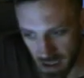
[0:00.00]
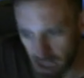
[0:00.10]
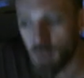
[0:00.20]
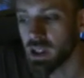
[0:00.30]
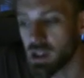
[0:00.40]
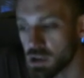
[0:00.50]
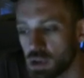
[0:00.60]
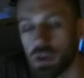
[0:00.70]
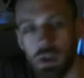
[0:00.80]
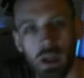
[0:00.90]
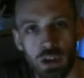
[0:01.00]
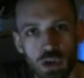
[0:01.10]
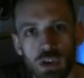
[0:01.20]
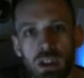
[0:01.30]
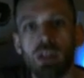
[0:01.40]
equally as good and
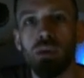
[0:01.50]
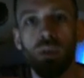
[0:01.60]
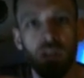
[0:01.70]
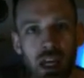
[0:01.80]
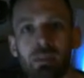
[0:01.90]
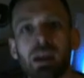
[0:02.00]
studied through the same